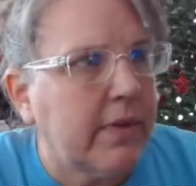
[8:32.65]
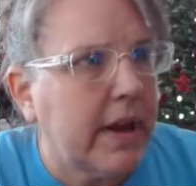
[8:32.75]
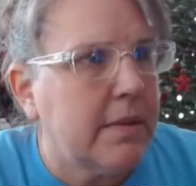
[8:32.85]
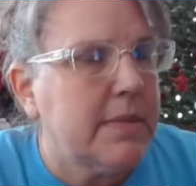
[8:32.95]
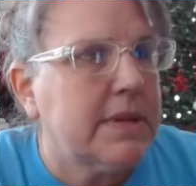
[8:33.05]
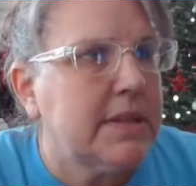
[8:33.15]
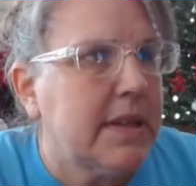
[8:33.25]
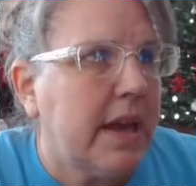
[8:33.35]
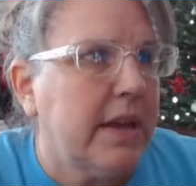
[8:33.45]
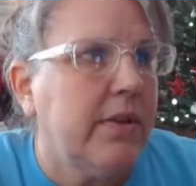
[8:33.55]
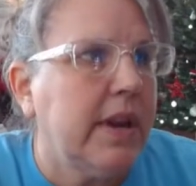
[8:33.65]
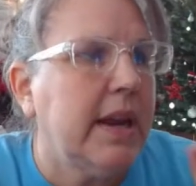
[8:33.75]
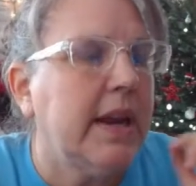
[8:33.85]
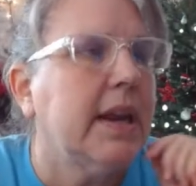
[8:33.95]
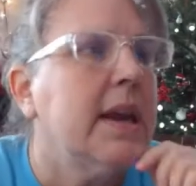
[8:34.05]
vitamins that you
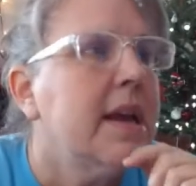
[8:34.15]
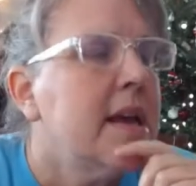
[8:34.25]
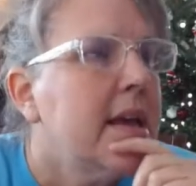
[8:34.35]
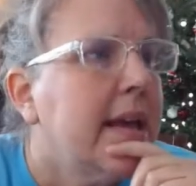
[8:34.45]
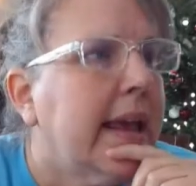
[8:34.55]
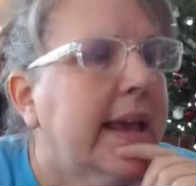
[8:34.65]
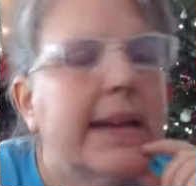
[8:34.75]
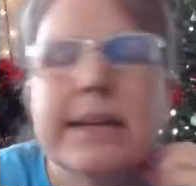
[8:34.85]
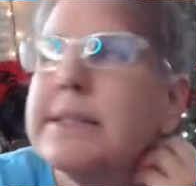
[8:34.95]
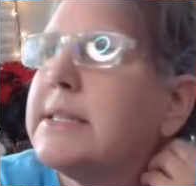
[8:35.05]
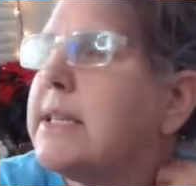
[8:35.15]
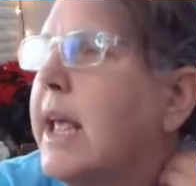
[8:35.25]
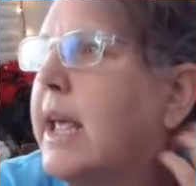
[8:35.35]
need in it.